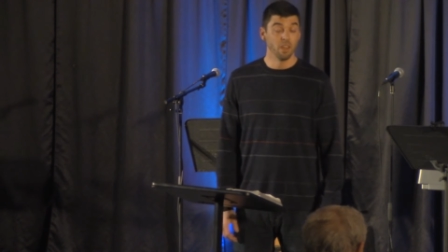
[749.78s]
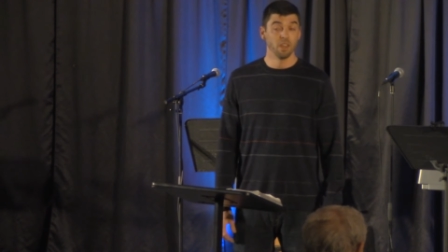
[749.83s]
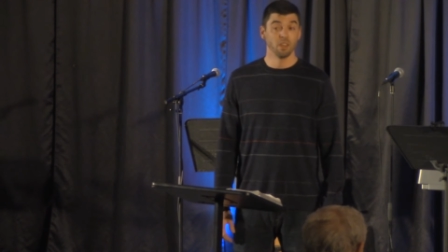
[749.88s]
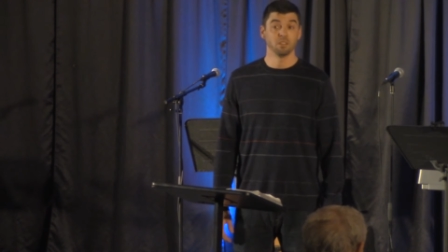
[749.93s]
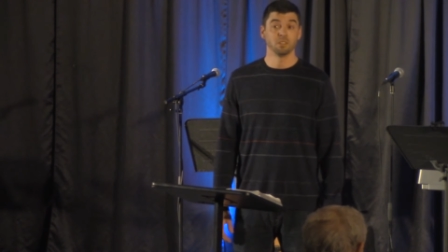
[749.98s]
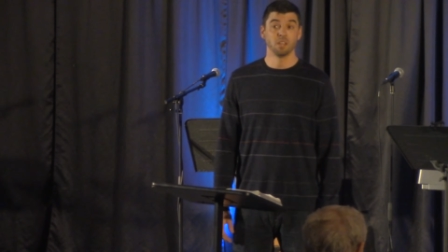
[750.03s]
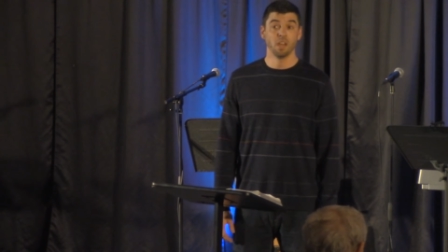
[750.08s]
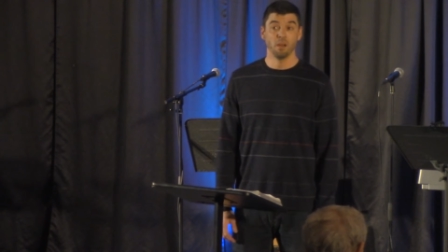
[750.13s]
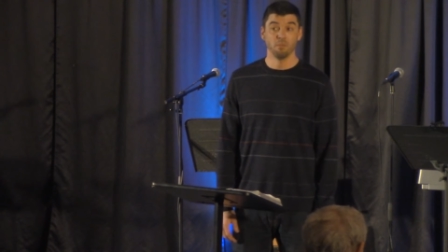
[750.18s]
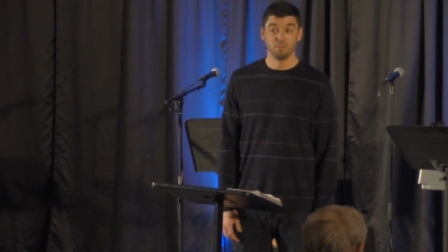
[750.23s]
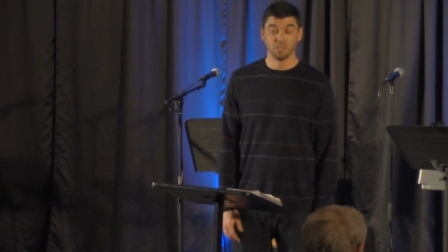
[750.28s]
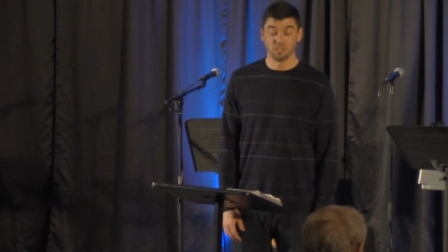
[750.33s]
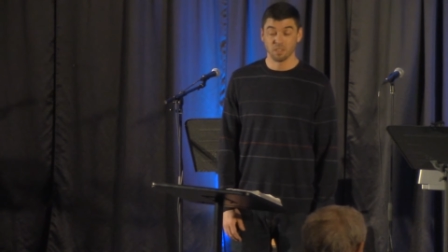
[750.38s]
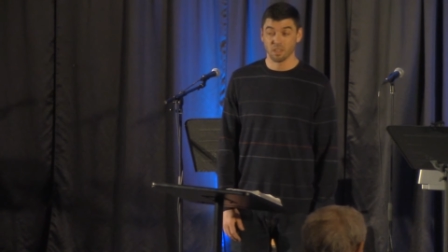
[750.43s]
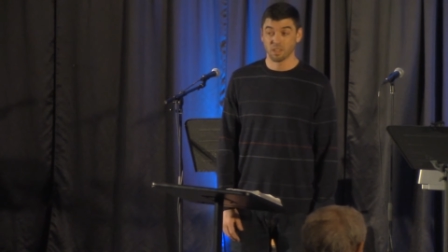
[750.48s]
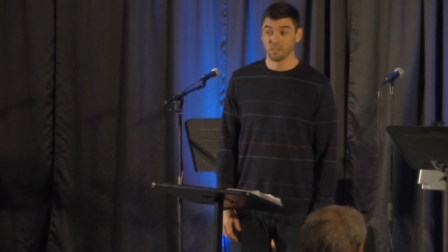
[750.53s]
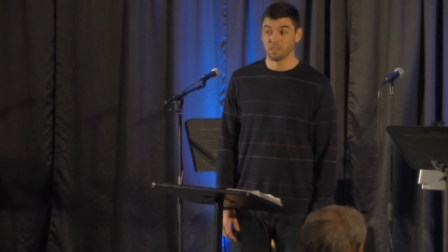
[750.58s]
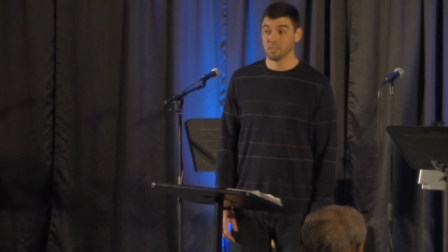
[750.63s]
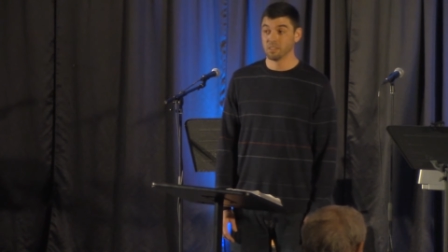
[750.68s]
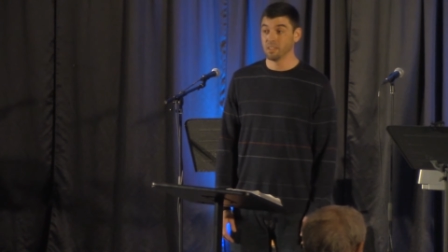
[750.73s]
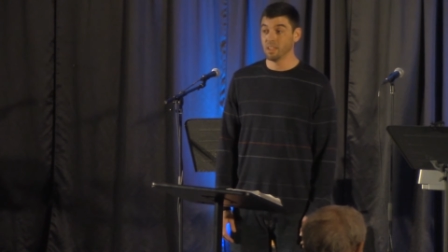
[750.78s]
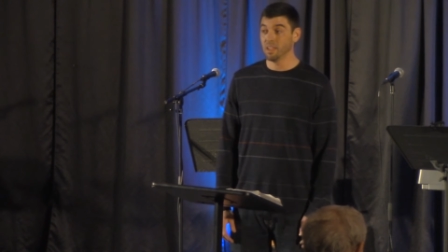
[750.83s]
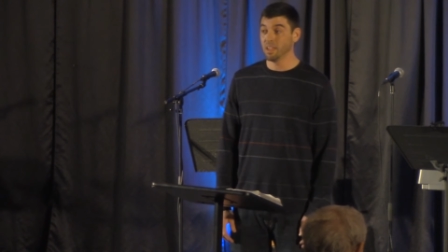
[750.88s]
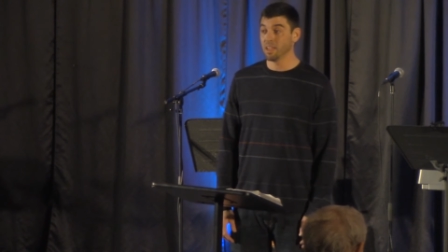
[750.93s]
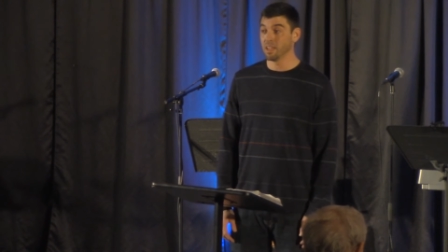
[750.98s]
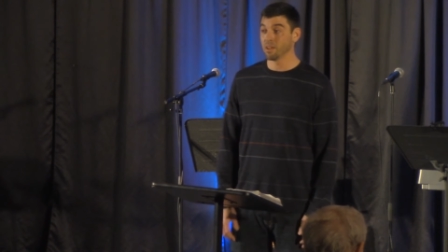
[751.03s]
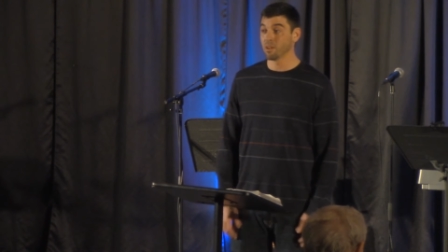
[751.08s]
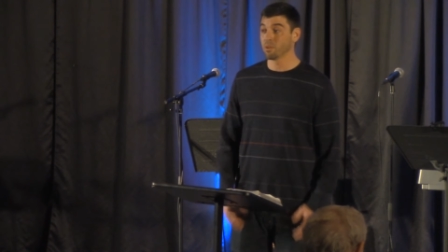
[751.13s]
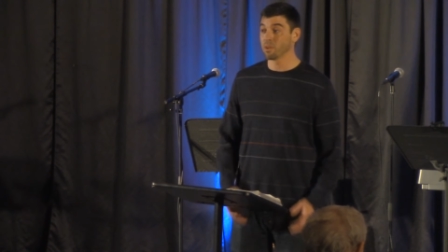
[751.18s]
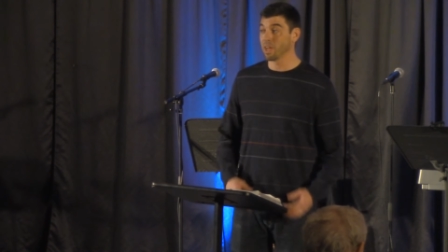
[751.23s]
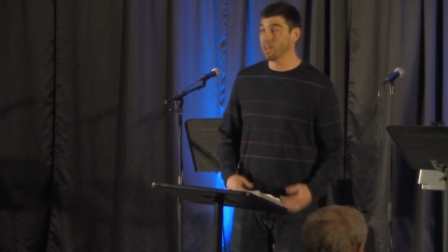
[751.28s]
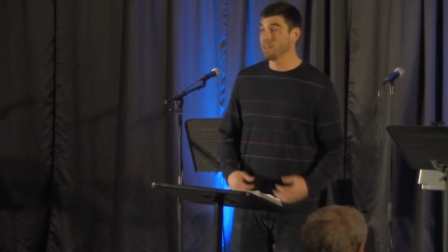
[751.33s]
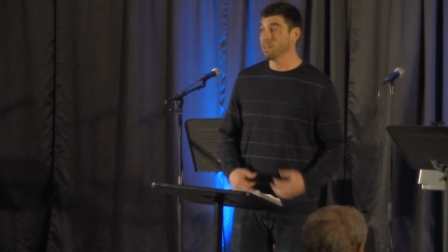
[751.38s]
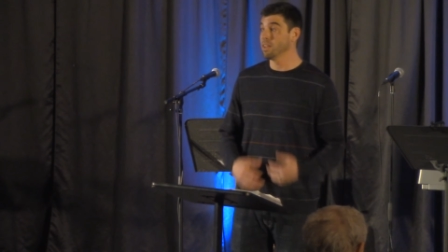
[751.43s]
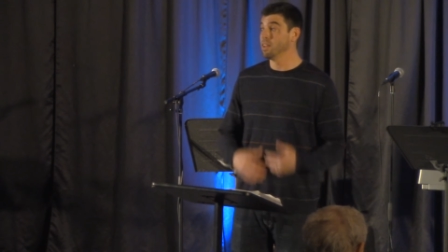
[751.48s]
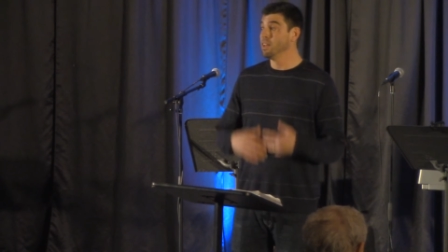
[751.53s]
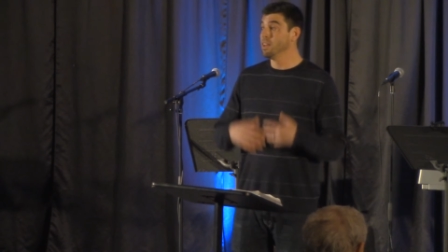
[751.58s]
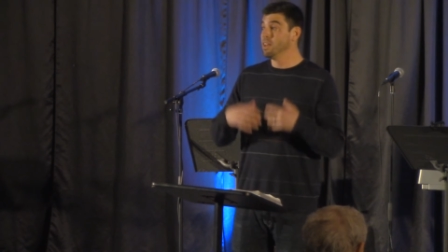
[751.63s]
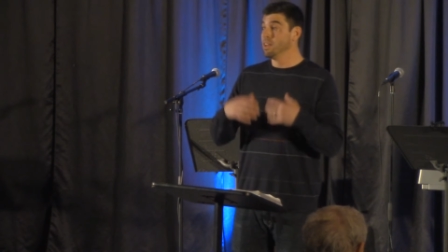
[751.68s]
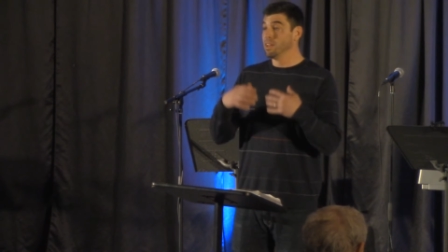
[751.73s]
And Chapman's like, Dang, okay.